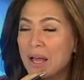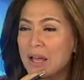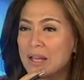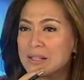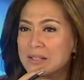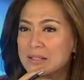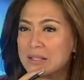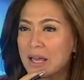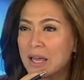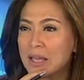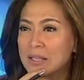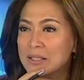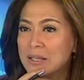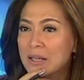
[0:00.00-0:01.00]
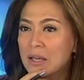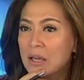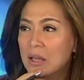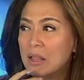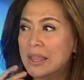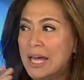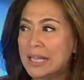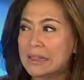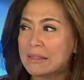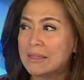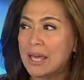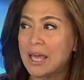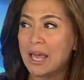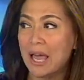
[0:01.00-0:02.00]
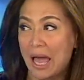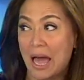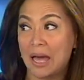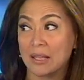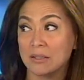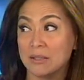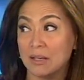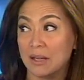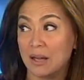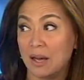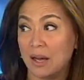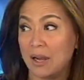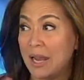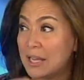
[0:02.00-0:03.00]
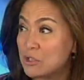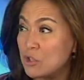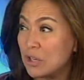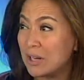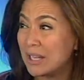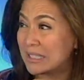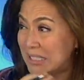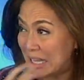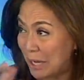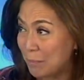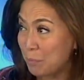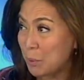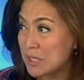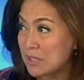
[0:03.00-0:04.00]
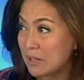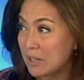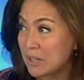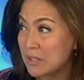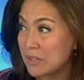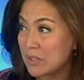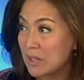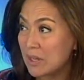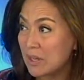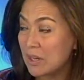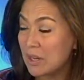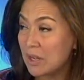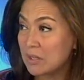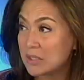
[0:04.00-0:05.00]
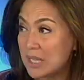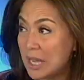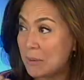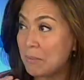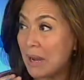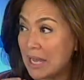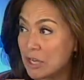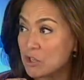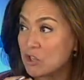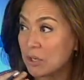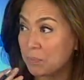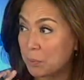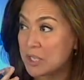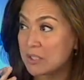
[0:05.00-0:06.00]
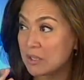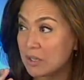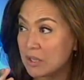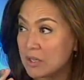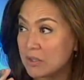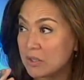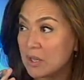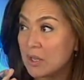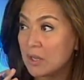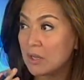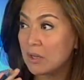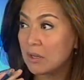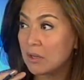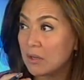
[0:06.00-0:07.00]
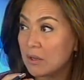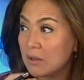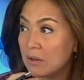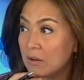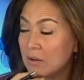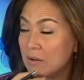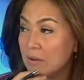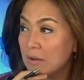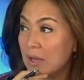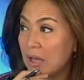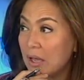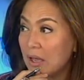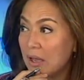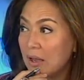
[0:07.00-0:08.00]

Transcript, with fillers: had said that they had allegedly ten prisoners? Yes. ten Malaysian prisoners? Yeah, ten. So why not exchange? Yeah.